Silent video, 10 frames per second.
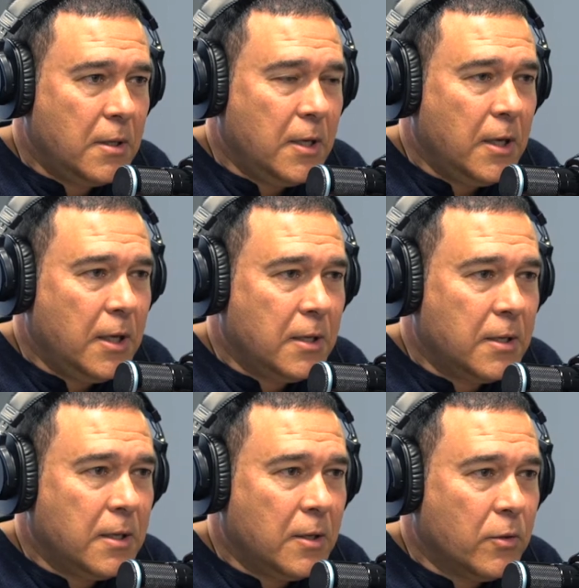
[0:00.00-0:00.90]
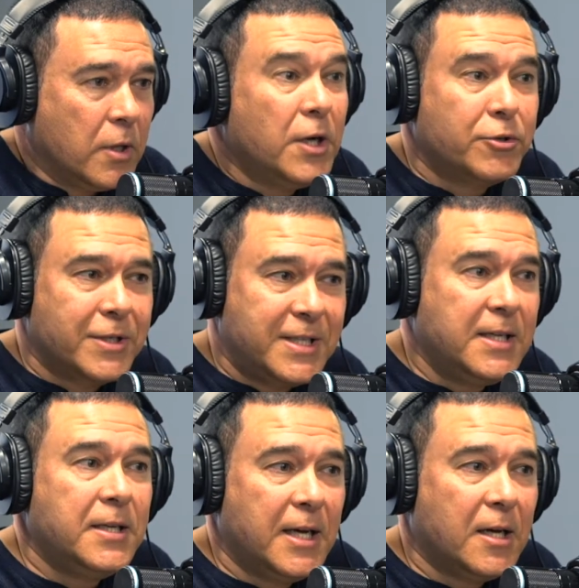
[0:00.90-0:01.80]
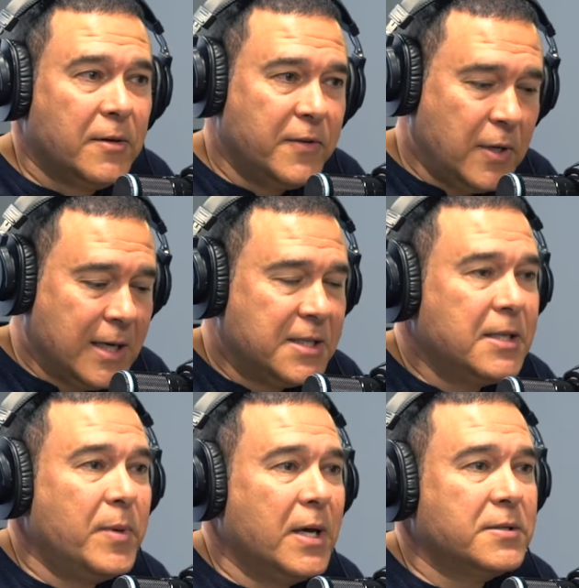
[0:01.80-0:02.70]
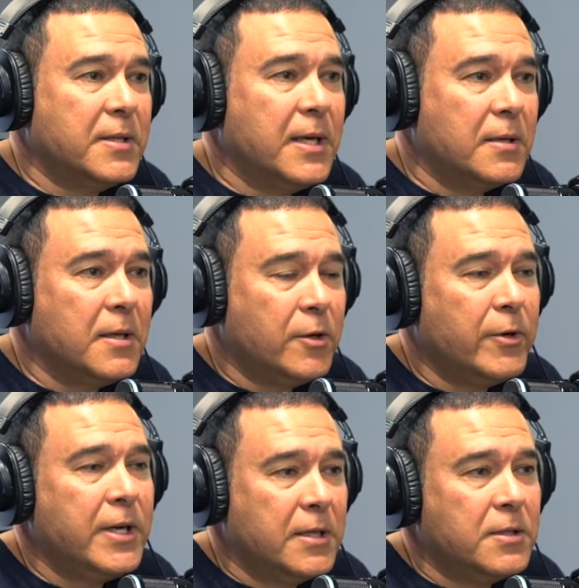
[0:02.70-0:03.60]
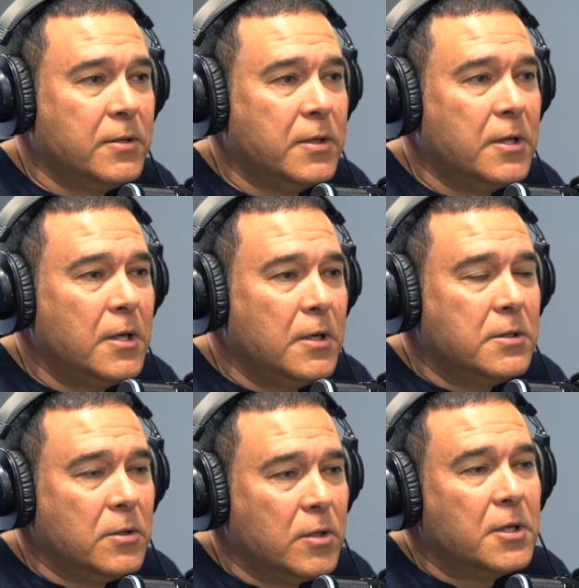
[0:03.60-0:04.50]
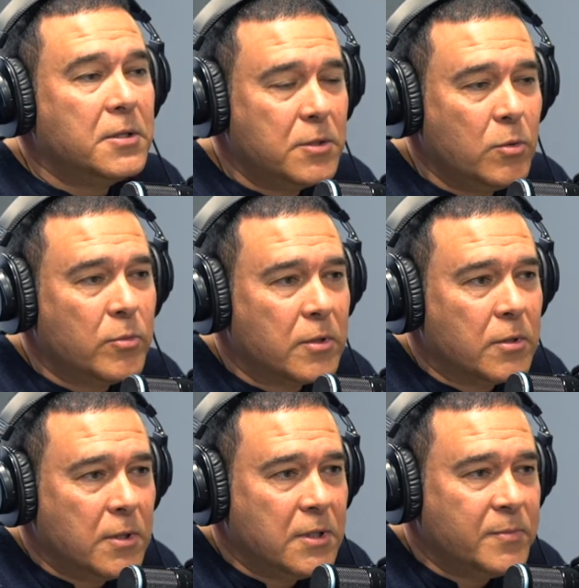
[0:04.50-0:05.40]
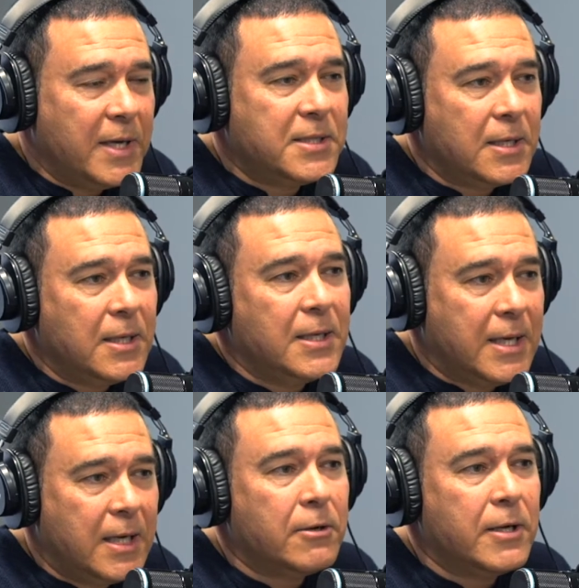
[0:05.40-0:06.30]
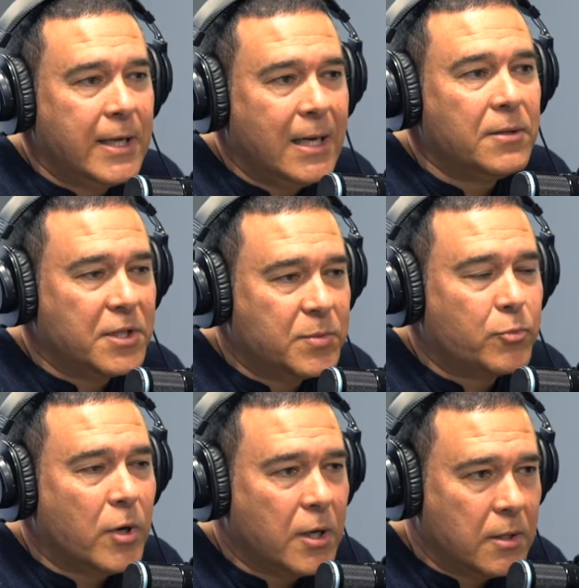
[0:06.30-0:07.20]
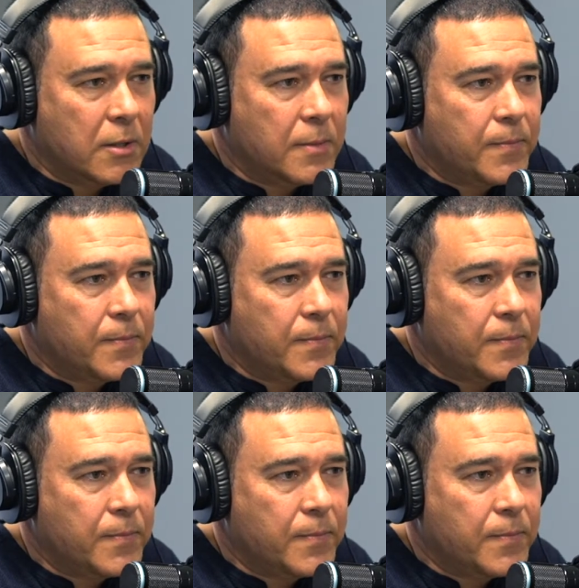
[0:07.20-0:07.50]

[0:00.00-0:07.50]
and or one hundred ten now if you add ten pounds of that ingredient to it. So uh-huh, the consumer is basically carrying out this product